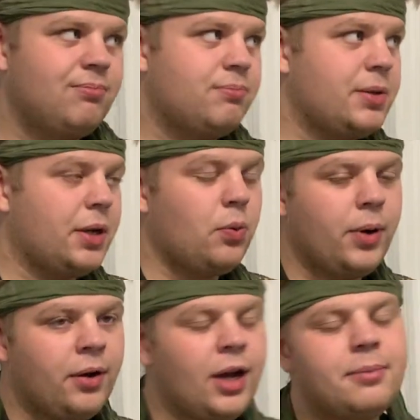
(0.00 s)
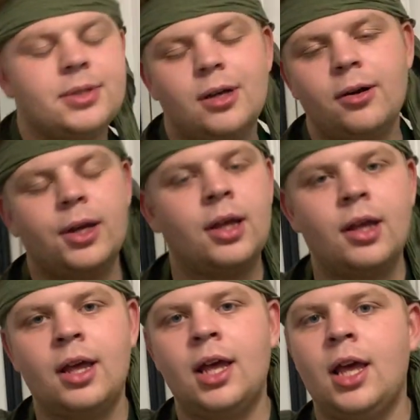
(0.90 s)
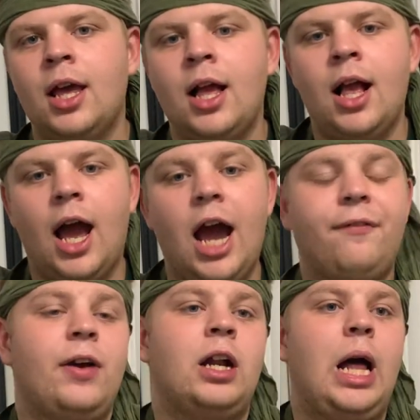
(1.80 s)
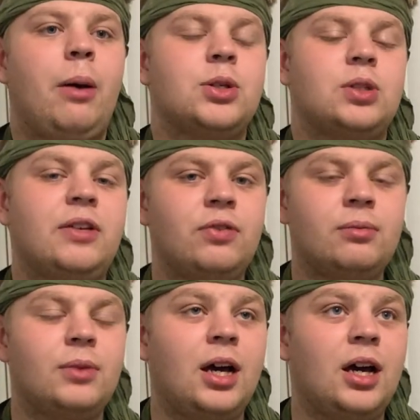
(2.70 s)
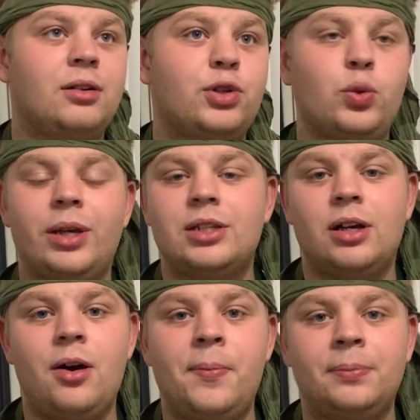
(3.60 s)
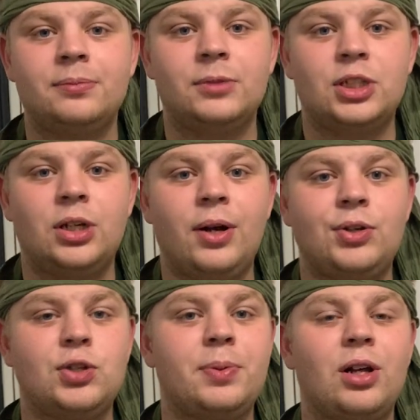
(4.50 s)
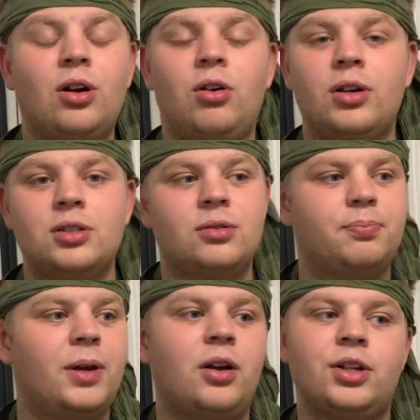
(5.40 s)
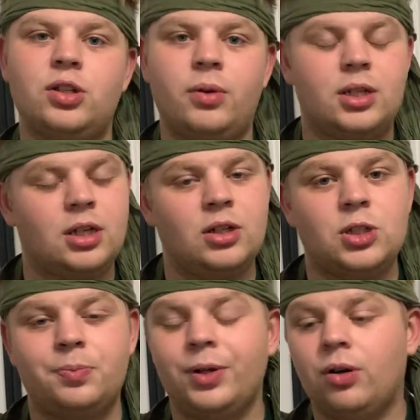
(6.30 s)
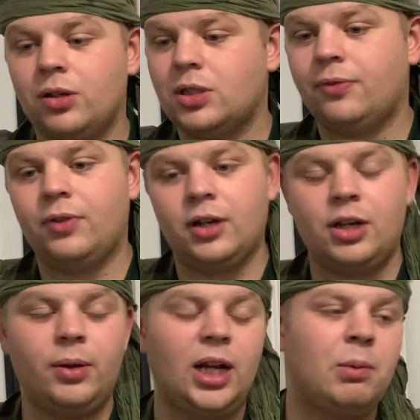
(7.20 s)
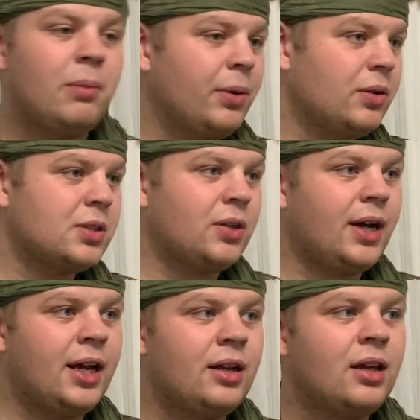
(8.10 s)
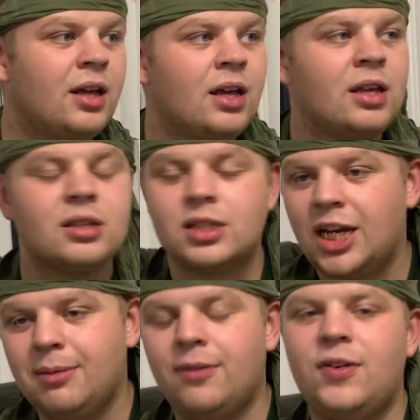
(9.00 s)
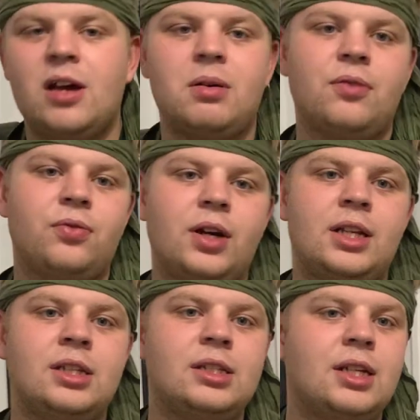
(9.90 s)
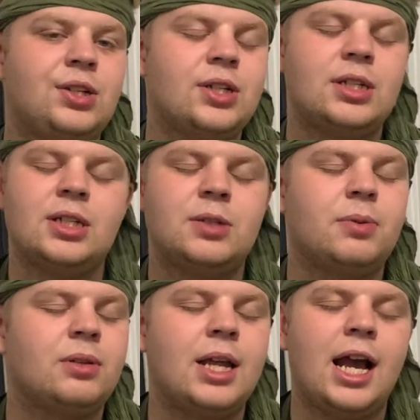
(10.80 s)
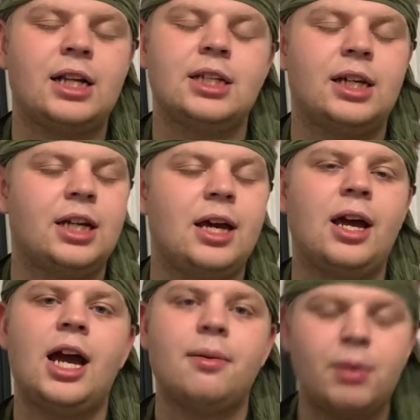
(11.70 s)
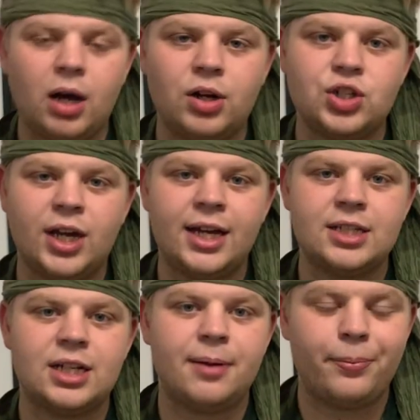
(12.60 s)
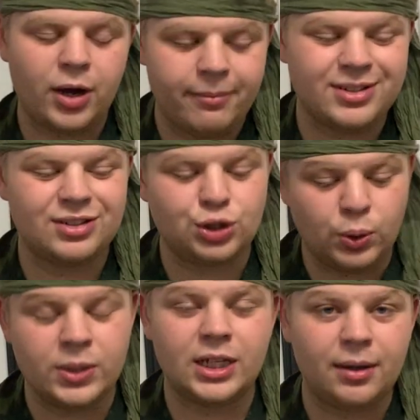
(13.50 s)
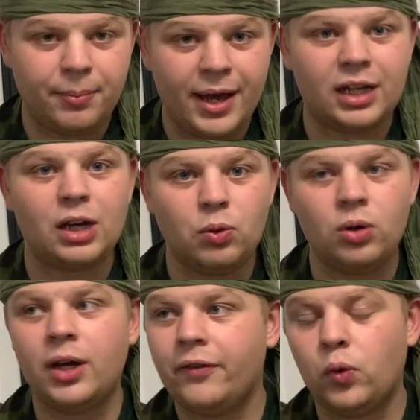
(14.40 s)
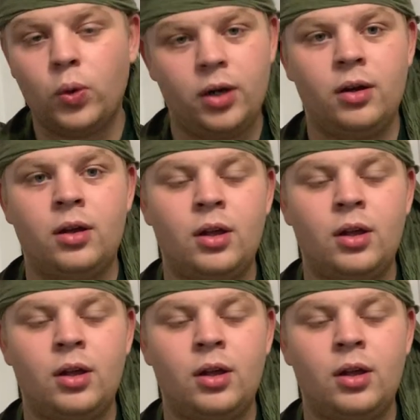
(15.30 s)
pick a winner. I'm sorry. I found out I was leaving 2 weeks ago, so it's just been barely 2 weeks ago. It's just been a clusterfuck, getting my bills in line, seeing my family and friends. It's been hectic, and I apologize, and I promise as soon as I get back, I will have a winner.